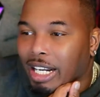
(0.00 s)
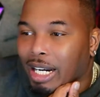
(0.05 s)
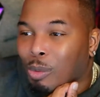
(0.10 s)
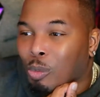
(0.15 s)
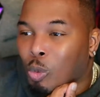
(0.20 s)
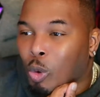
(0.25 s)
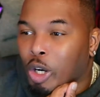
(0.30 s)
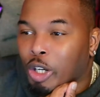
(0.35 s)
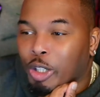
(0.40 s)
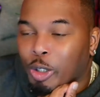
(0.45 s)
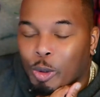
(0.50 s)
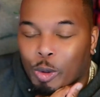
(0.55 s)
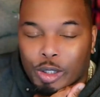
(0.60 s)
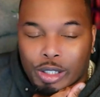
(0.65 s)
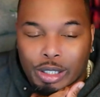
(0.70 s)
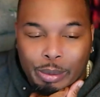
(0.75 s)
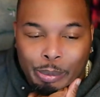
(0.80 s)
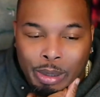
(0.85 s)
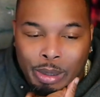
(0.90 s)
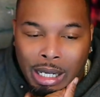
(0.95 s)
I'm working on
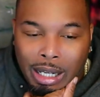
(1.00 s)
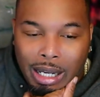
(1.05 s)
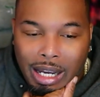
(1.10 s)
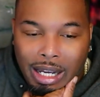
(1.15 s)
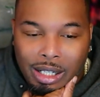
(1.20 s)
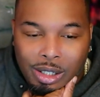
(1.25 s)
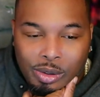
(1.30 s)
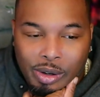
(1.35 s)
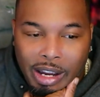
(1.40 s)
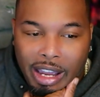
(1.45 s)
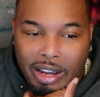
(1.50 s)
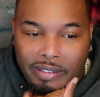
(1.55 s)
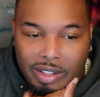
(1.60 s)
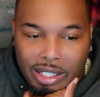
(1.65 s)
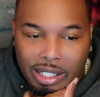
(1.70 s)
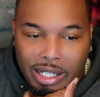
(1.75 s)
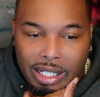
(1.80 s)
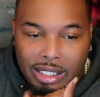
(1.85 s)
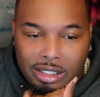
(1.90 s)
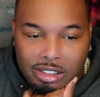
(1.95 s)
it, but I don't have it yet.